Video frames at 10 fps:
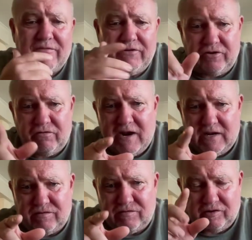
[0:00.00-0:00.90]
have a
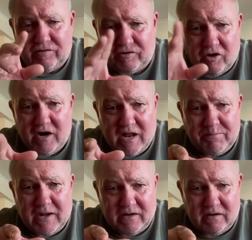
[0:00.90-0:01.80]
direct just sign
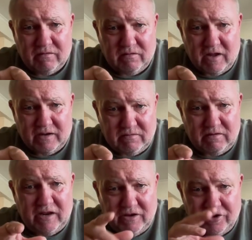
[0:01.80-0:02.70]
up button like
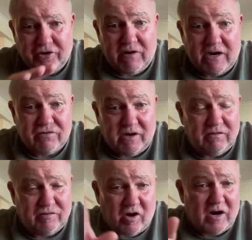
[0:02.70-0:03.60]
in your
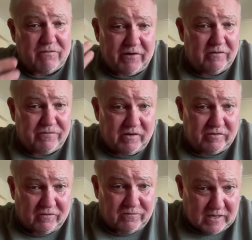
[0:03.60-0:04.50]
directory, sign up for your free
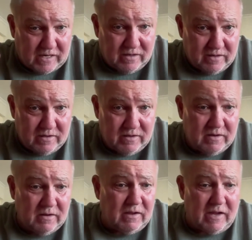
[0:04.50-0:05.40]
software,
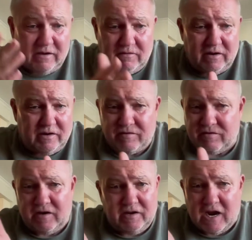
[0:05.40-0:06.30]
and it doesn't need to